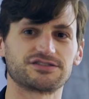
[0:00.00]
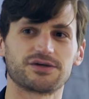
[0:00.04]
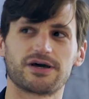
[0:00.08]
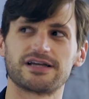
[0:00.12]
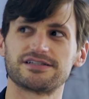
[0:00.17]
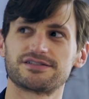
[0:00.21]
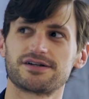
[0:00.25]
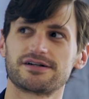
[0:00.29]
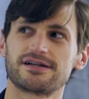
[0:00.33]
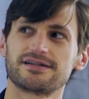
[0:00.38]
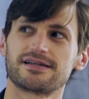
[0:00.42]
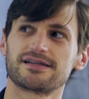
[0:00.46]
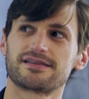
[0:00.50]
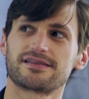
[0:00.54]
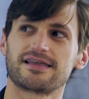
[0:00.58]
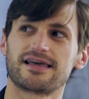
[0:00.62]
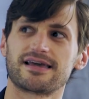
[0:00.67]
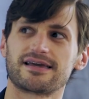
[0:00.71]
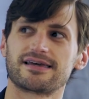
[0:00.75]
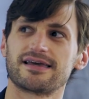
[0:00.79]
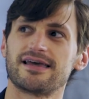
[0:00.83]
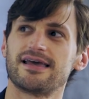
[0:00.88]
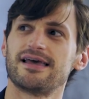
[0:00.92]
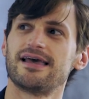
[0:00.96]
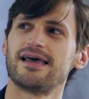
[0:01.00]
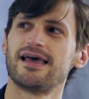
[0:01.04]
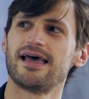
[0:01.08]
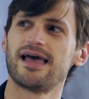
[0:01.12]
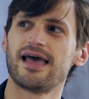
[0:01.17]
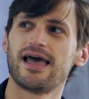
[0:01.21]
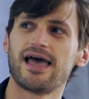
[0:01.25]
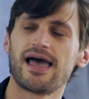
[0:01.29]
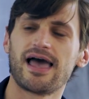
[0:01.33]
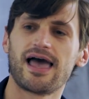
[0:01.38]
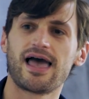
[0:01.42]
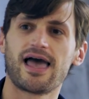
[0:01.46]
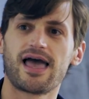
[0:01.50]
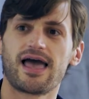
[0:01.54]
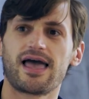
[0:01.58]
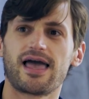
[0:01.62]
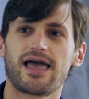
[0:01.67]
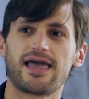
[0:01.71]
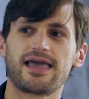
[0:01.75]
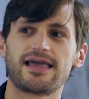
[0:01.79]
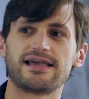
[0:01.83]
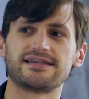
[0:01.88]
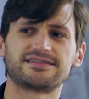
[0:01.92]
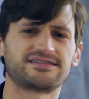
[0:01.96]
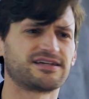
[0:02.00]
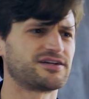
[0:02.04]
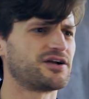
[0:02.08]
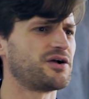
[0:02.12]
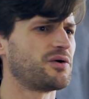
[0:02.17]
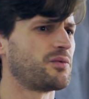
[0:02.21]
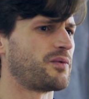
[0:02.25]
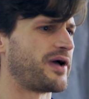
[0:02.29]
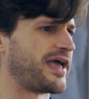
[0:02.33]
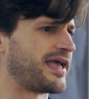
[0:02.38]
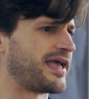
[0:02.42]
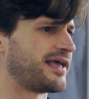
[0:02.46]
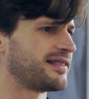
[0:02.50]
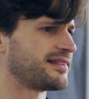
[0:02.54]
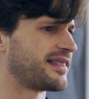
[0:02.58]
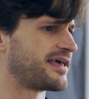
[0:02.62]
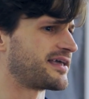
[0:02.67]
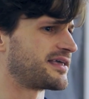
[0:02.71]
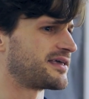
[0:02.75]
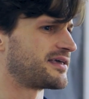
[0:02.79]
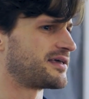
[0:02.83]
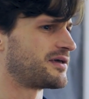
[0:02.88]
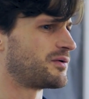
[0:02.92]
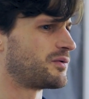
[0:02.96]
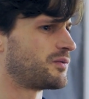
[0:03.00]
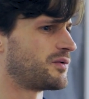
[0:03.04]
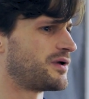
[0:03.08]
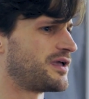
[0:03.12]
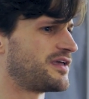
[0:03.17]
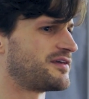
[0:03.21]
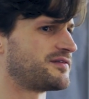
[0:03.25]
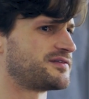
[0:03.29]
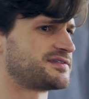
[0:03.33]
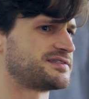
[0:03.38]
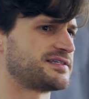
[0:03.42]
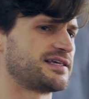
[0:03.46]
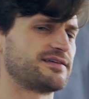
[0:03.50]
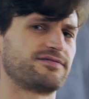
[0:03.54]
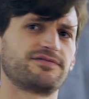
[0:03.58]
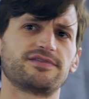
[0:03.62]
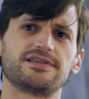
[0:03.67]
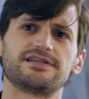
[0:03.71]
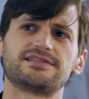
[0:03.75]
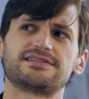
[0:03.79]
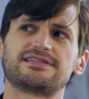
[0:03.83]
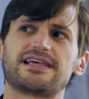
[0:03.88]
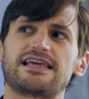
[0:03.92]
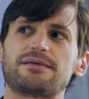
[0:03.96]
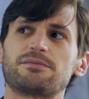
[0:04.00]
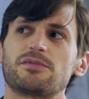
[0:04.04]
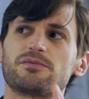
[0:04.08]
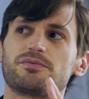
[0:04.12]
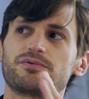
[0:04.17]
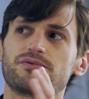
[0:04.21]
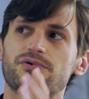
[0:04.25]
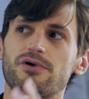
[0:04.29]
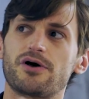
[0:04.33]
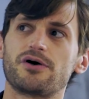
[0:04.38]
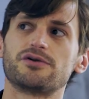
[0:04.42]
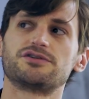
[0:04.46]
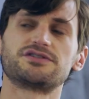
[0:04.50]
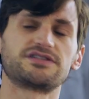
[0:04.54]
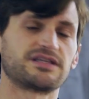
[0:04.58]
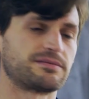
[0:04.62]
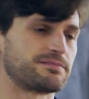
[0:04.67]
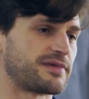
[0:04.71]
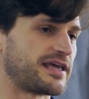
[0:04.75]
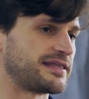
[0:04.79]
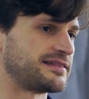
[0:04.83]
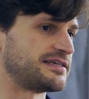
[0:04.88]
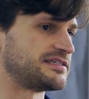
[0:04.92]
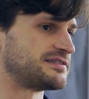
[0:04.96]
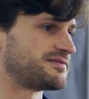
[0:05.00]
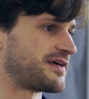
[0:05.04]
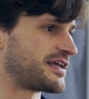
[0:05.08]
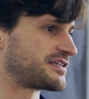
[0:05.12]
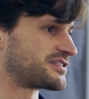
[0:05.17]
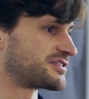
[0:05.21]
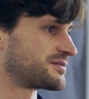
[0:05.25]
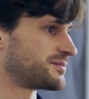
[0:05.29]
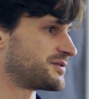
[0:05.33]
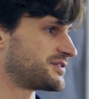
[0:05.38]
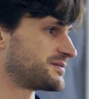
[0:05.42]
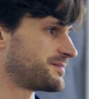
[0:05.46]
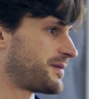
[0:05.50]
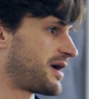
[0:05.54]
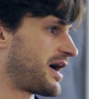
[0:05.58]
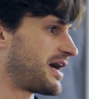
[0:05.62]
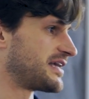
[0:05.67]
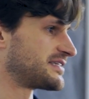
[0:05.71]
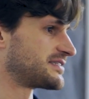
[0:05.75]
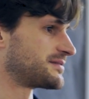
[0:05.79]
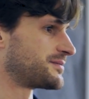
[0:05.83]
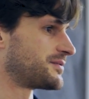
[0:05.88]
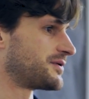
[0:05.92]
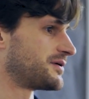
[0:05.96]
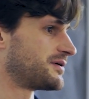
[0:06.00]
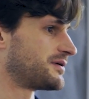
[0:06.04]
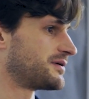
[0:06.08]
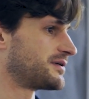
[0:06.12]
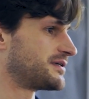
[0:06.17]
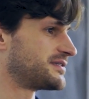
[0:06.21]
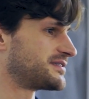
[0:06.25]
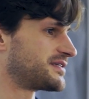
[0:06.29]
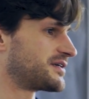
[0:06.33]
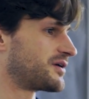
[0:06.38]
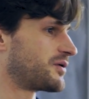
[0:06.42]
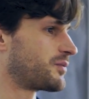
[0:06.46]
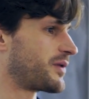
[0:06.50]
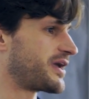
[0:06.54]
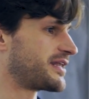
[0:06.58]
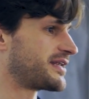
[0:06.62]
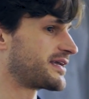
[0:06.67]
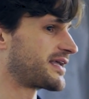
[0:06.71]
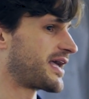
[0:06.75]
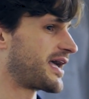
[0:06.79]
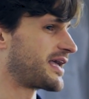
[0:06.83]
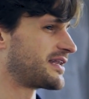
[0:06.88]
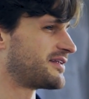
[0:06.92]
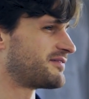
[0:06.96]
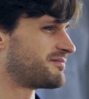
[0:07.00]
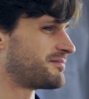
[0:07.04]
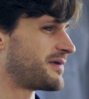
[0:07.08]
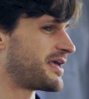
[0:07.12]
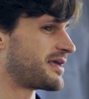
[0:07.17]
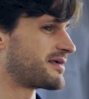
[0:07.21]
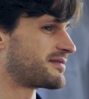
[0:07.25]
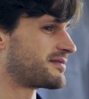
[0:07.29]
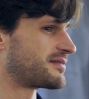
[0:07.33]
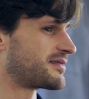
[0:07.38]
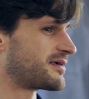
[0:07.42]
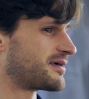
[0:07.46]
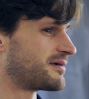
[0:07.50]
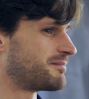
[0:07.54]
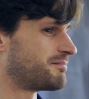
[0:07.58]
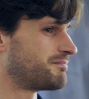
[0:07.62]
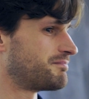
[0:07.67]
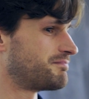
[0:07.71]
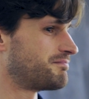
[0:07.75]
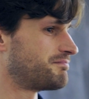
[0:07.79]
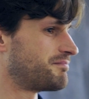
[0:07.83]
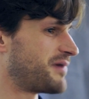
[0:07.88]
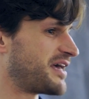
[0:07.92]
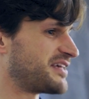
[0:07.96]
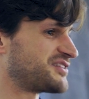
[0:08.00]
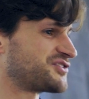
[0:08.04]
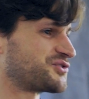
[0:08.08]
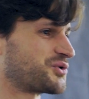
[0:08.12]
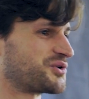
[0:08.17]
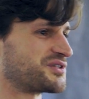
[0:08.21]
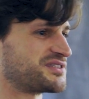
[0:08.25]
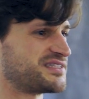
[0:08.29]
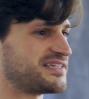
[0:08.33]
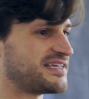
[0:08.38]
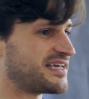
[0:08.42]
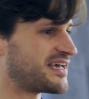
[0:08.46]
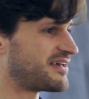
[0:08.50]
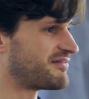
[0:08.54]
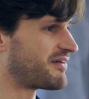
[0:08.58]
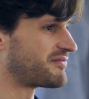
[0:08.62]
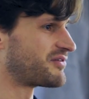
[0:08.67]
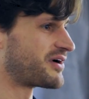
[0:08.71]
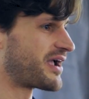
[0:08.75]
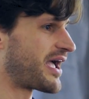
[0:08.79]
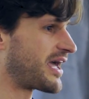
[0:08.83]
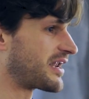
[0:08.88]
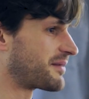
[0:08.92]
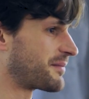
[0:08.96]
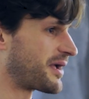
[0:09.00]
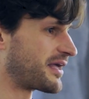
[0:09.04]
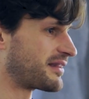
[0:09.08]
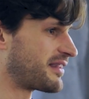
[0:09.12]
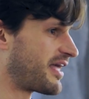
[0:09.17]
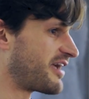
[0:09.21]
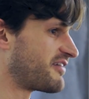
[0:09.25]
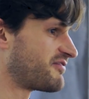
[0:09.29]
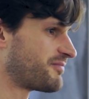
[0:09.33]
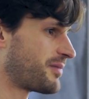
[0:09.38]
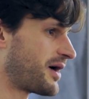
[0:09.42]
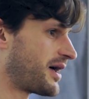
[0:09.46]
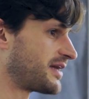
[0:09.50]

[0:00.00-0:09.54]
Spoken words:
So I started to think, is there a way, like, if the same approach that made these vegetables possible, is there a way to kind of make the best tortilla I've ever had in my life